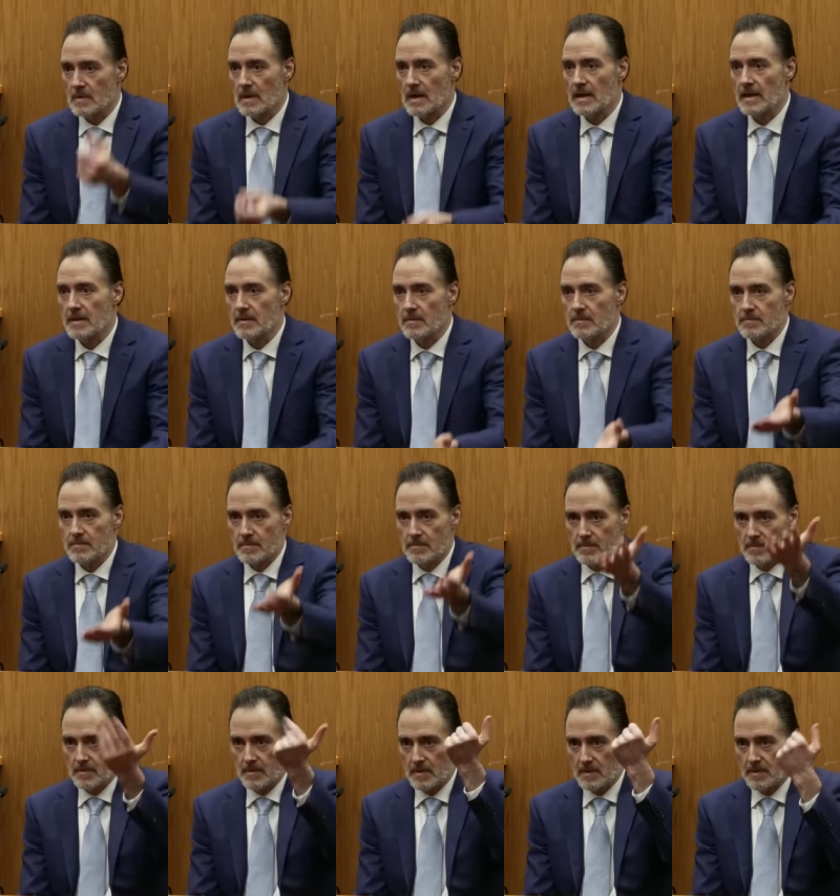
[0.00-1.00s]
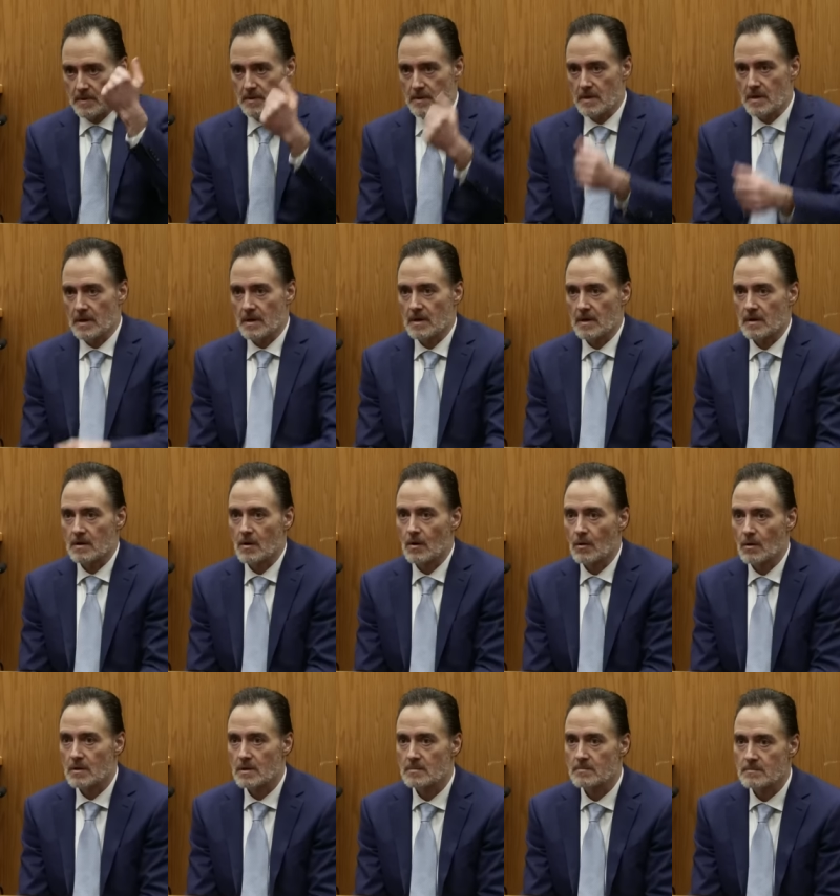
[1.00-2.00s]
I uh,
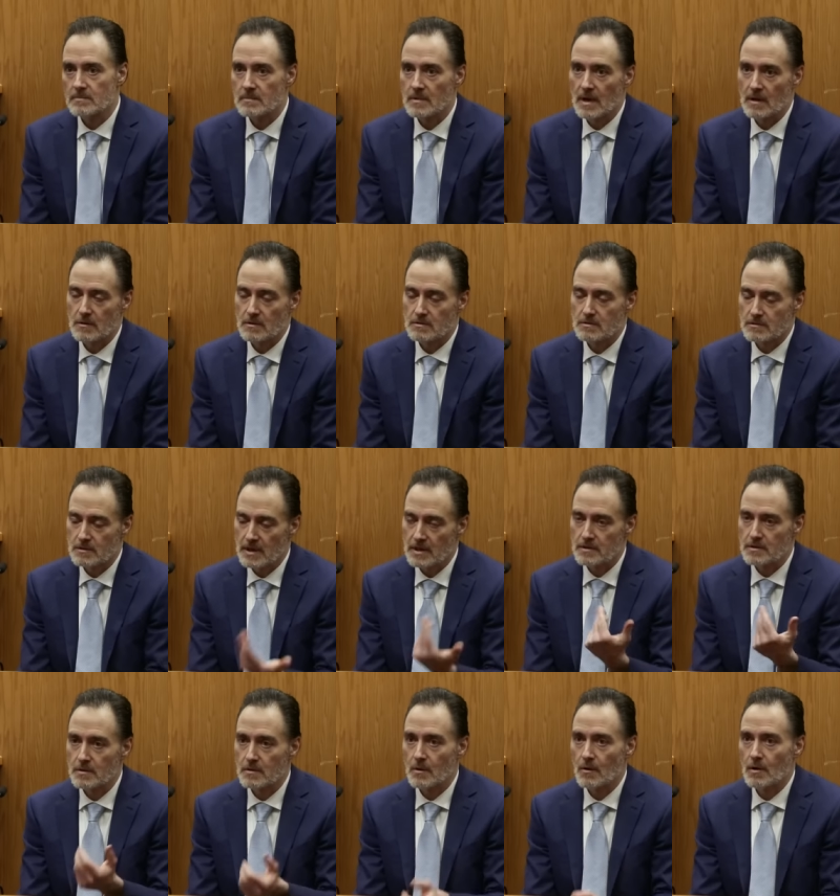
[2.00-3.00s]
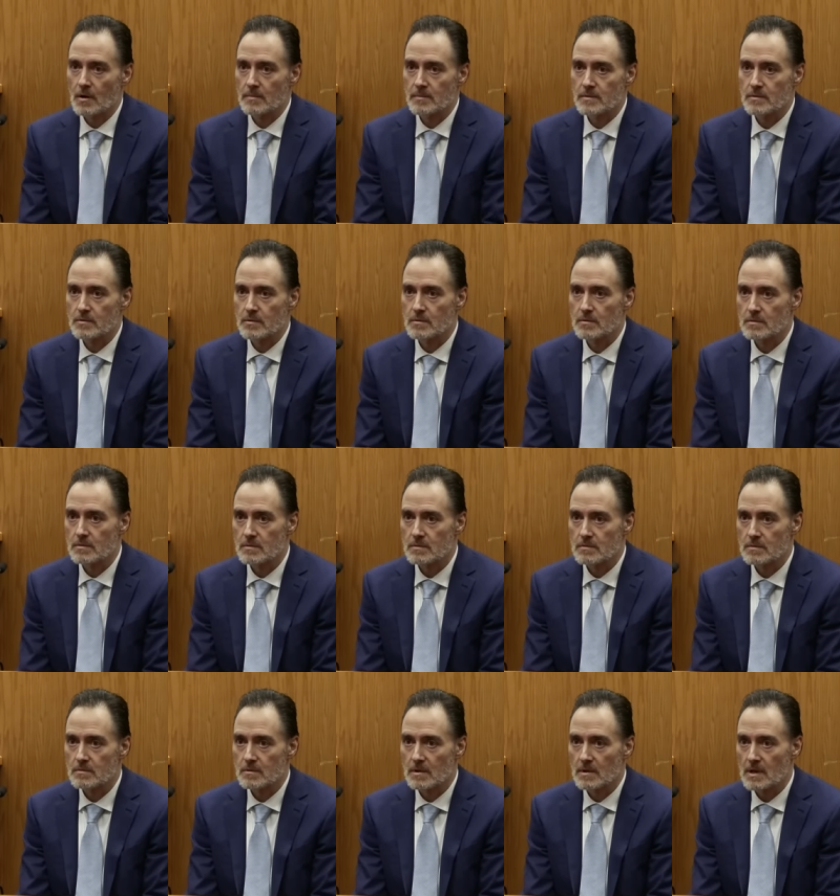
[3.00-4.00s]
called them. I was trying to call them to,
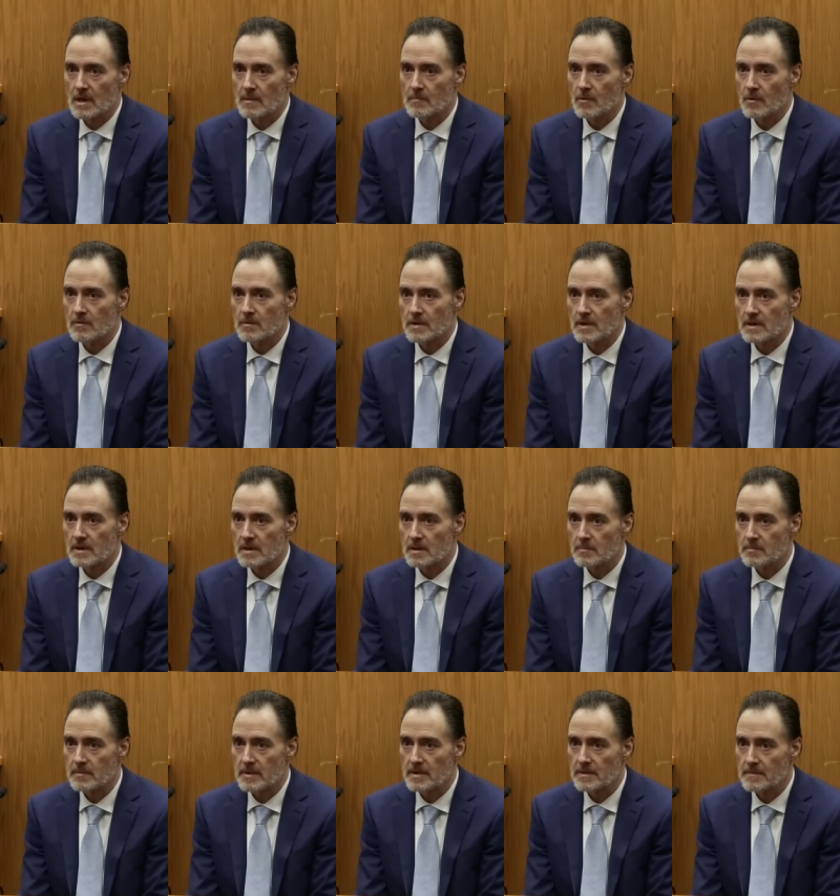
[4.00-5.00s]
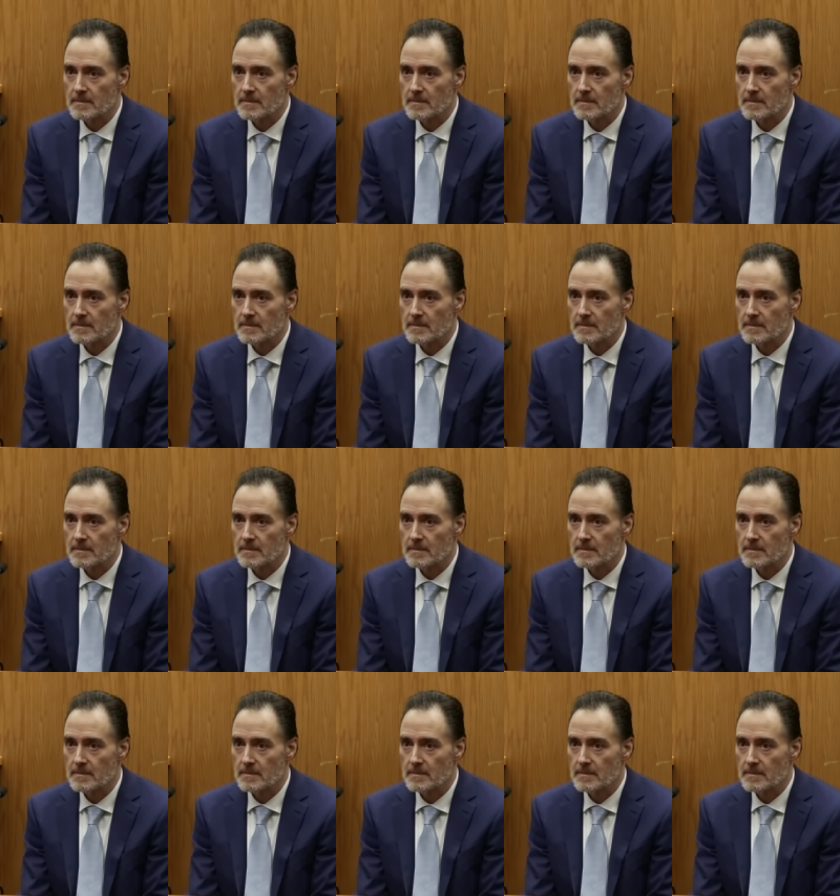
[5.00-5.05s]
to come over and help me.